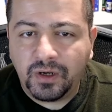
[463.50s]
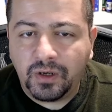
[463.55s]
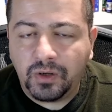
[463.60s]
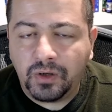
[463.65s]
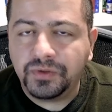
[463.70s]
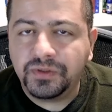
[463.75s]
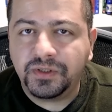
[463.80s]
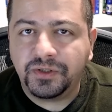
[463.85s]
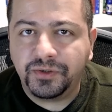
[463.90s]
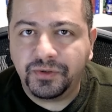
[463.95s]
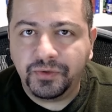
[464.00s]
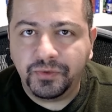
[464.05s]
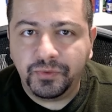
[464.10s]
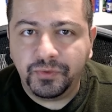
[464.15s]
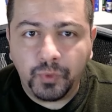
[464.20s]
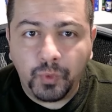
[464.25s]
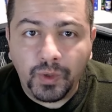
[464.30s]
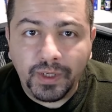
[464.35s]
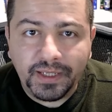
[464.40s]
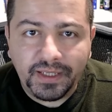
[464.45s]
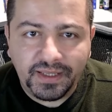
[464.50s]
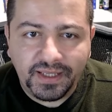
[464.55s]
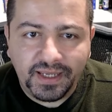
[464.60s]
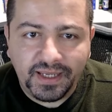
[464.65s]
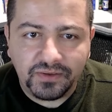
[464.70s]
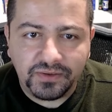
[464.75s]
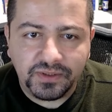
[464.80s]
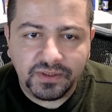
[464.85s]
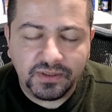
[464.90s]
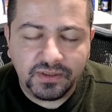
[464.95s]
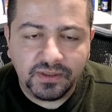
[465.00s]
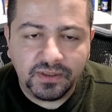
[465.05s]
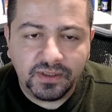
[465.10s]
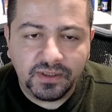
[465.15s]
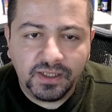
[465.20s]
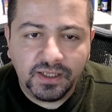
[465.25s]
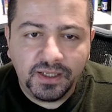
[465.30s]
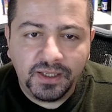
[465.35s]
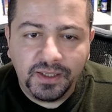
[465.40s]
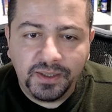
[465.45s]
closer to twenty thousand.
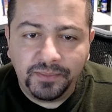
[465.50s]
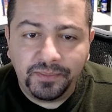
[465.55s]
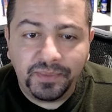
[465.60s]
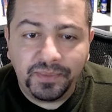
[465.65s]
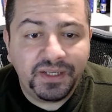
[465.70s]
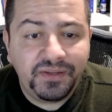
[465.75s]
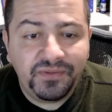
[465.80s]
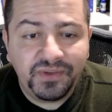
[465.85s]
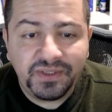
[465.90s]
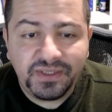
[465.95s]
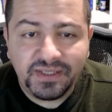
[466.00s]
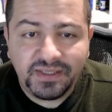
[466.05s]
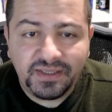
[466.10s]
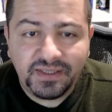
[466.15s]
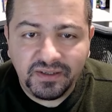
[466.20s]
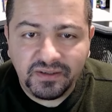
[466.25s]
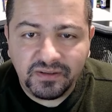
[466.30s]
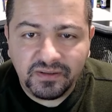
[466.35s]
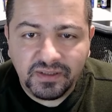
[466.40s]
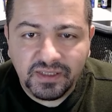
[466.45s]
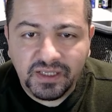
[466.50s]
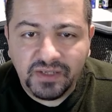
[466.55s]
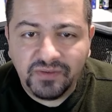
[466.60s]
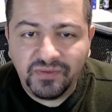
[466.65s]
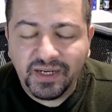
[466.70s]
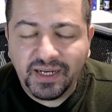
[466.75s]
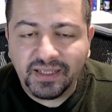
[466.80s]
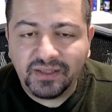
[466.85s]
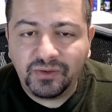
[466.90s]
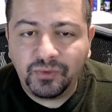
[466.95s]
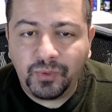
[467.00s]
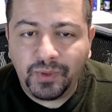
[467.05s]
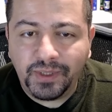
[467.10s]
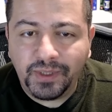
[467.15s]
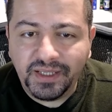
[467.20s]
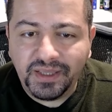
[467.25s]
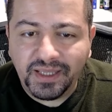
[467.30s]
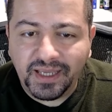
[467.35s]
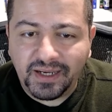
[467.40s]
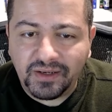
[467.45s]
But even still, even at
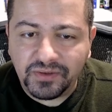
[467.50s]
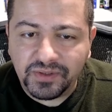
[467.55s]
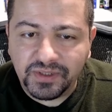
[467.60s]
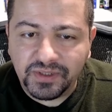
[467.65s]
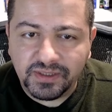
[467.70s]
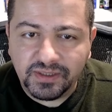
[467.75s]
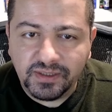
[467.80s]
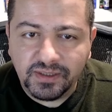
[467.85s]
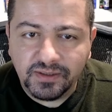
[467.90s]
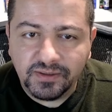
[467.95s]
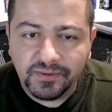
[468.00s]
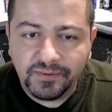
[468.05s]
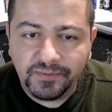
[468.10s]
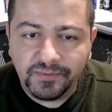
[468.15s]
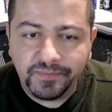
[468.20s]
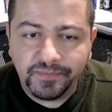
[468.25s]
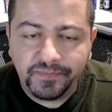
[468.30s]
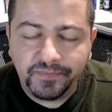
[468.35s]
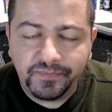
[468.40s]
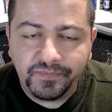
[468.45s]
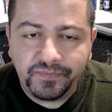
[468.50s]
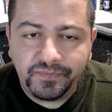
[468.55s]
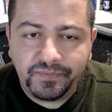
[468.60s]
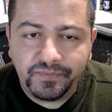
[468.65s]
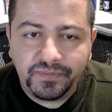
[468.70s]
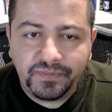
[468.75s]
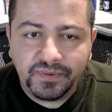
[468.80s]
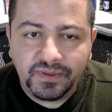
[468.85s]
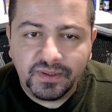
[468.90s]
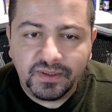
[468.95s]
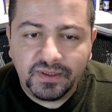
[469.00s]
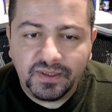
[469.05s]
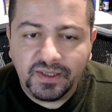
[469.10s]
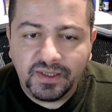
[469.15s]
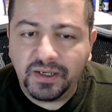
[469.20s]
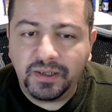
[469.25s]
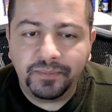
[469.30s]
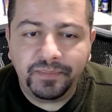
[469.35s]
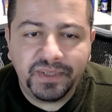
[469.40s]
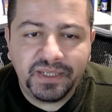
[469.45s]
twenty thousand, the
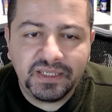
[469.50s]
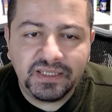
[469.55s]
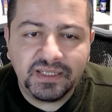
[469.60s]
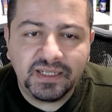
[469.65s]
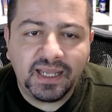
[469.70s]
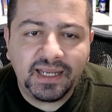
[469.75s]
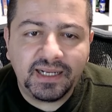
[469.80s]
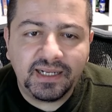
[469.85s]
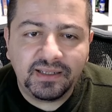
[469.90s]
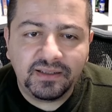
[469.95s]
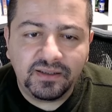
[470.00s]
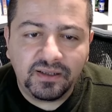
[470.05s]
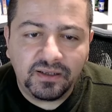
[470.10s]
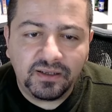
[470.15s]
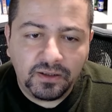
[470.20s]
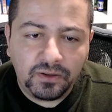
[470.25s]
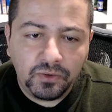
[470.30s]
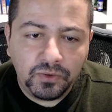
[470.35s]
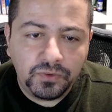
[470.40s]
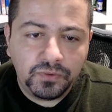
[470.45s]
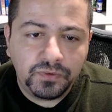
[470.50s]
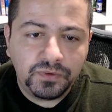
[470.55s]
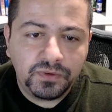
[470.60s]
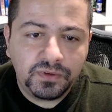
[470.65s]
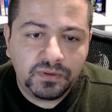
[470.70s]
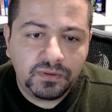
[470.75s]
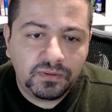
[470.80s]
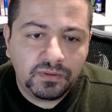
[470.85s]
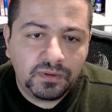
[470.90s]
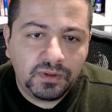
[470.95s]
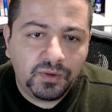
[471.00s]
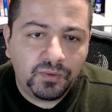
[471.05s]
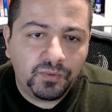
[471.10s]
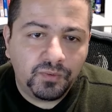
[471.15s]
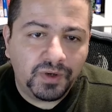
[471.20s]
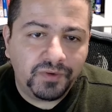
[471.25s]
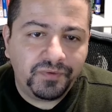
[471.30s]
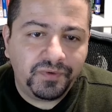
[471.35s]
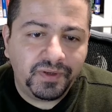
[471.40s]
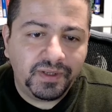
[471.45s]
company's likely to lose
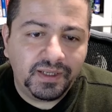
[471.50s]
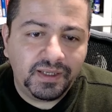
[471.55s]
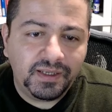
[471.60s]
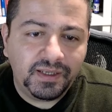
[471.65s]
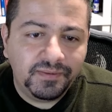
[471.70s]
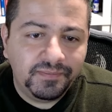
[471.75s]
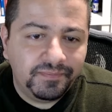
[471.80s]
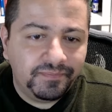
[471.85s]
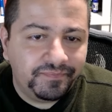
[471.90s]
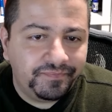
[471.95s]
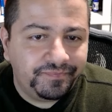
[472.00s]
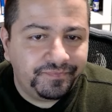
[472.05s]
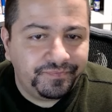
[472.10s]
roughly